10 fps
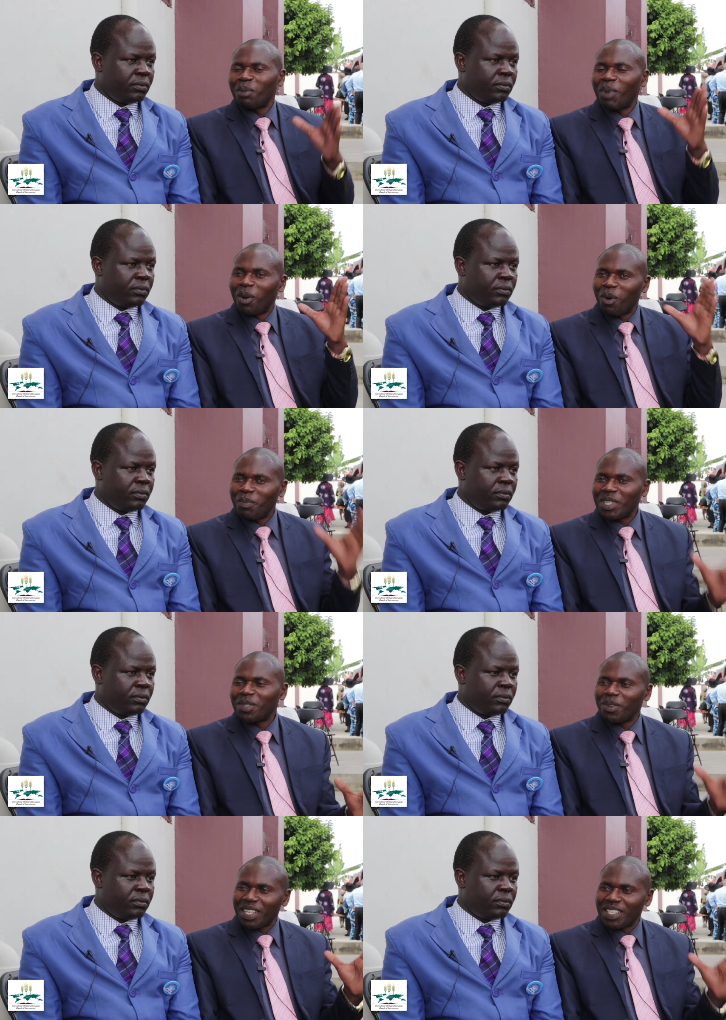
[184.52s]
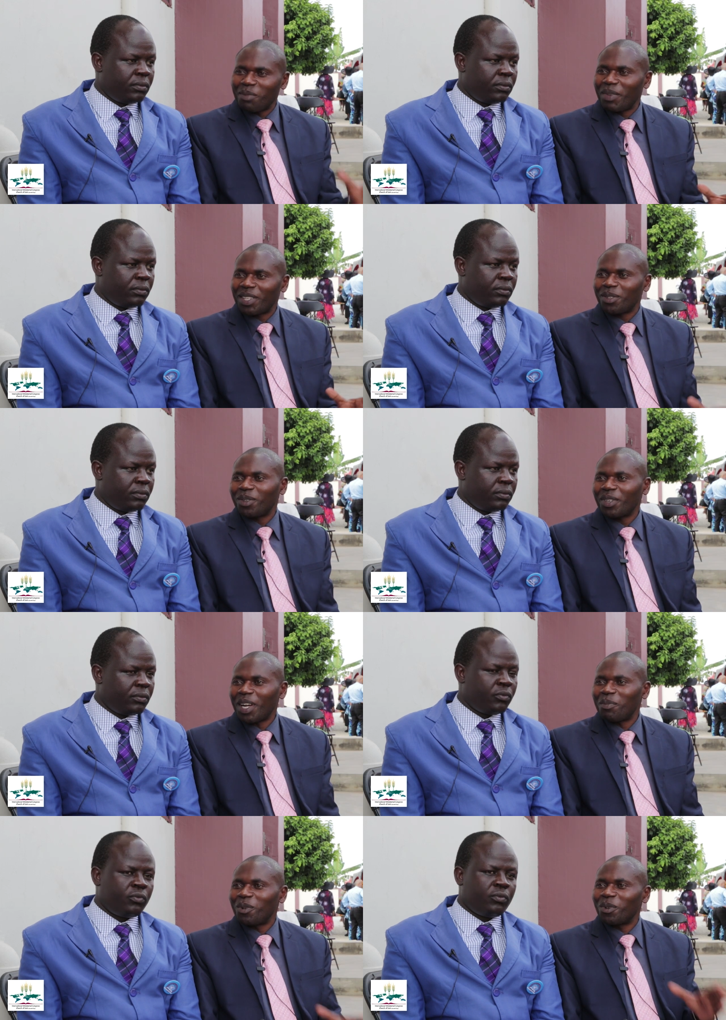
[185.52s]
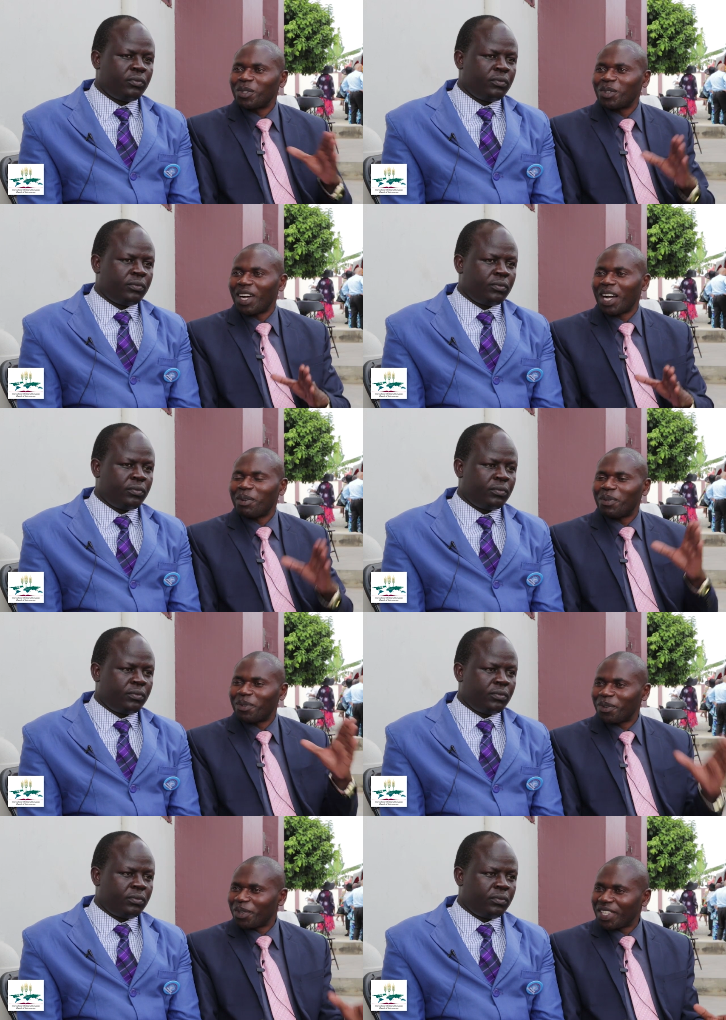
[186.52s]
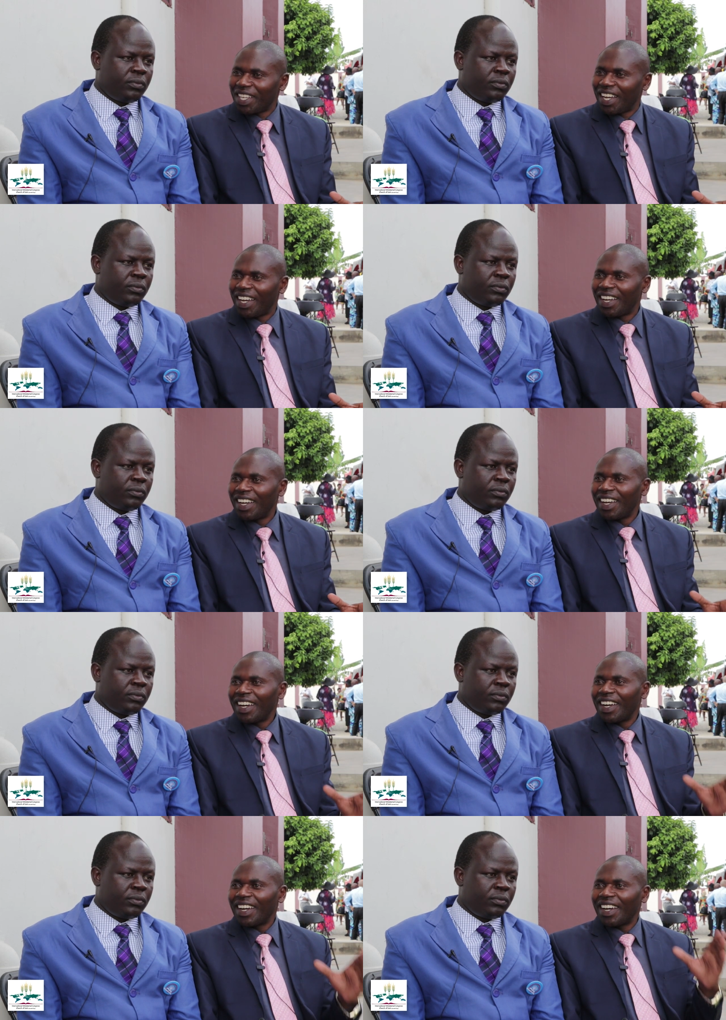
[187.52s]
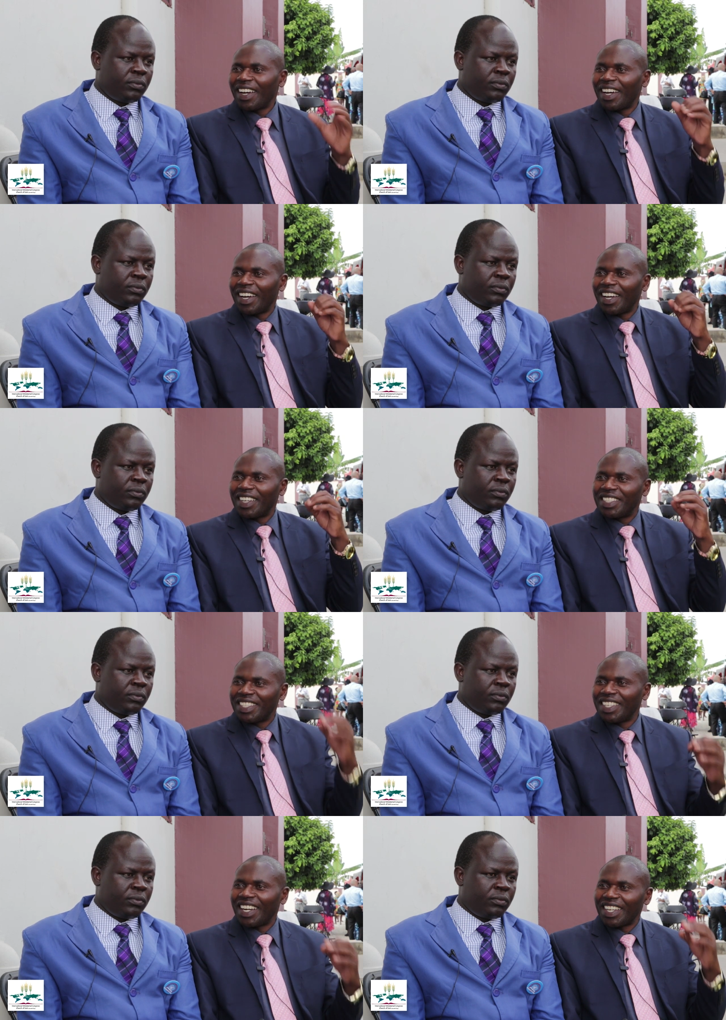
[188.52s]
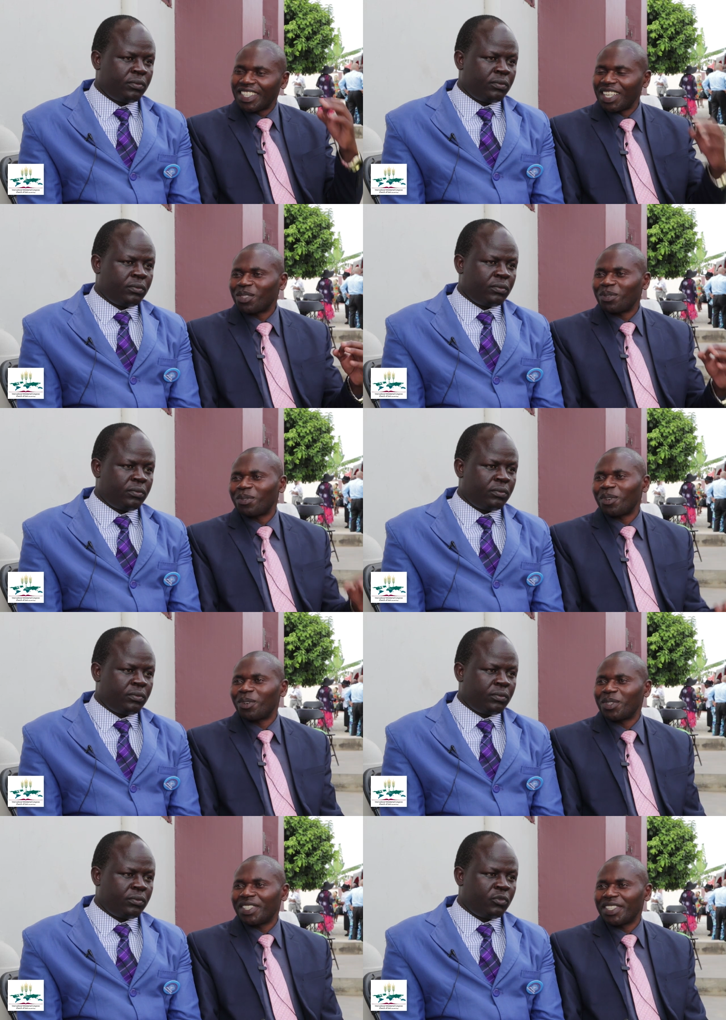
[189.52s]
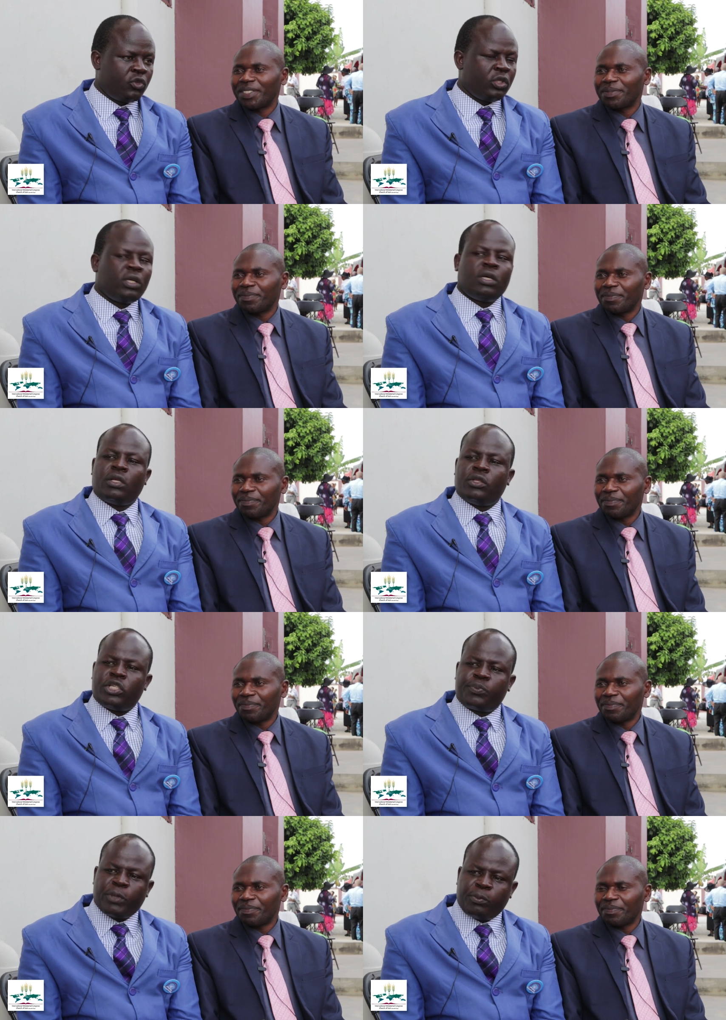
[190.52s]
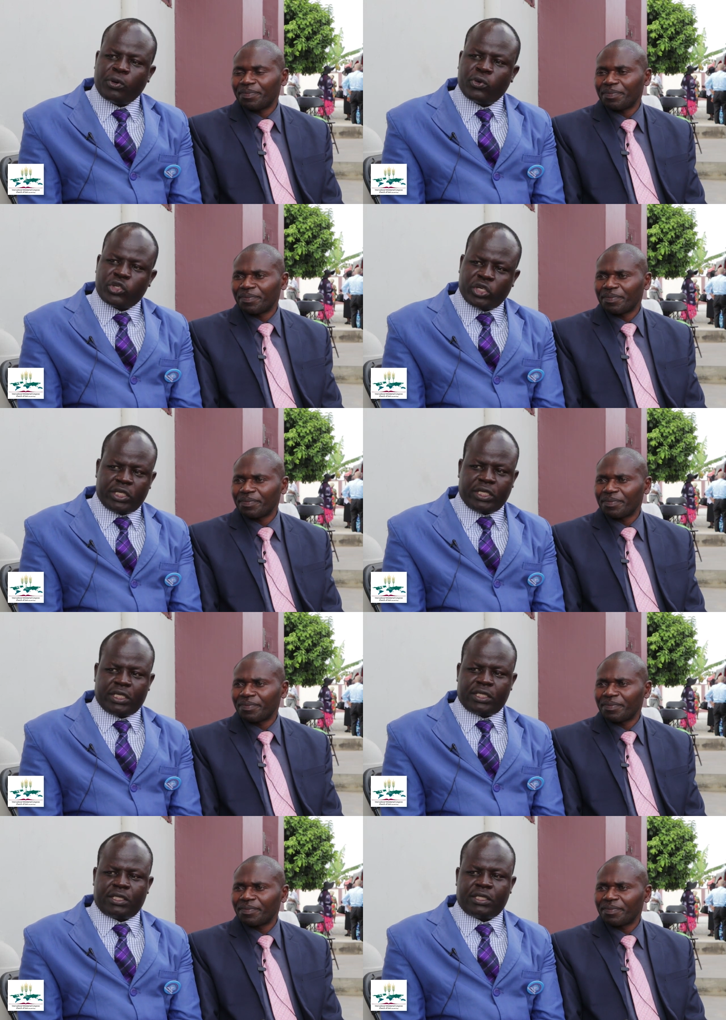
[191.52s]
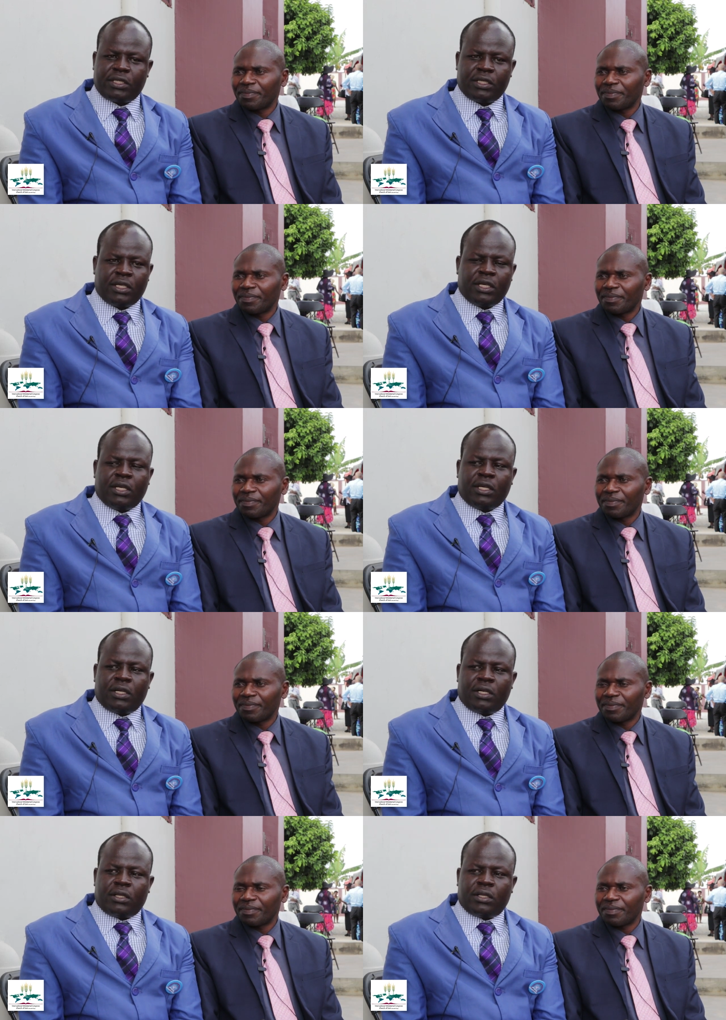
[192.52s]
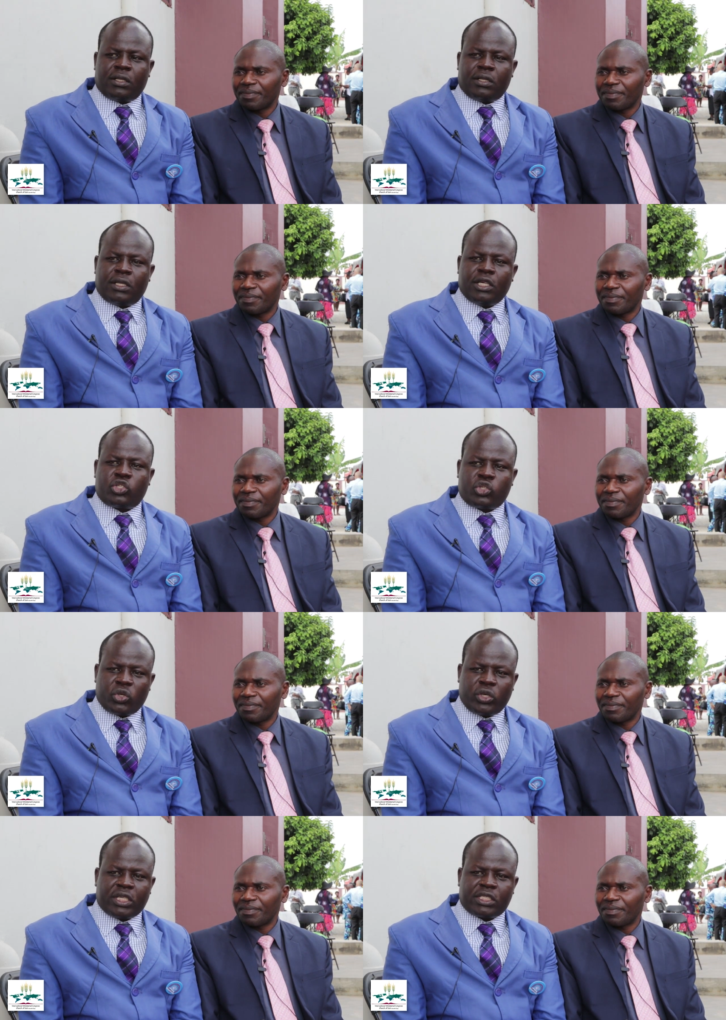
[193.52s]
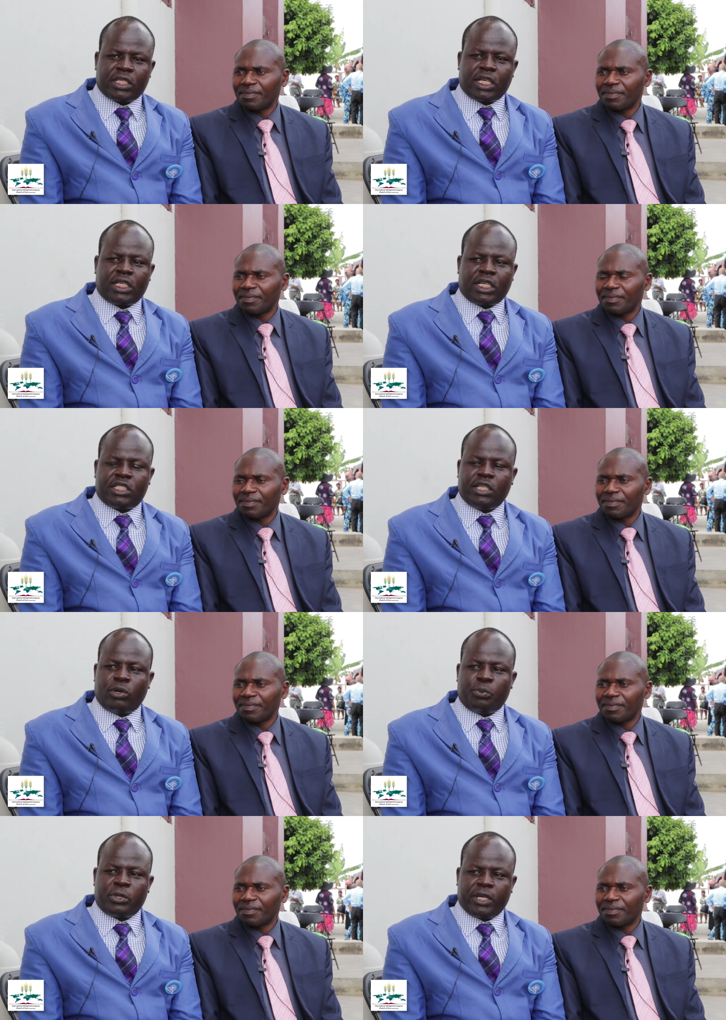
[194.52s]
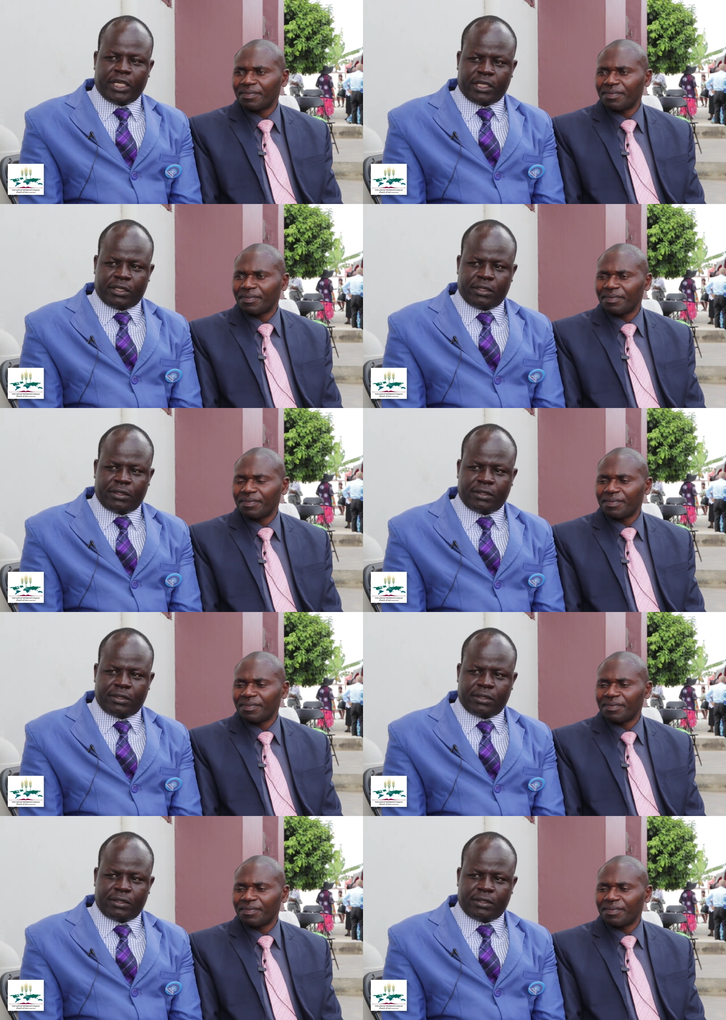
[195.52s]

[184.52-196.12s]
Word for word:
Speaker 1: baombe siku ya Sabato, na Mungu ndio akawafunulia jina la Church of
Speaker 2: God. These people who joined us, they told us that as they were praying,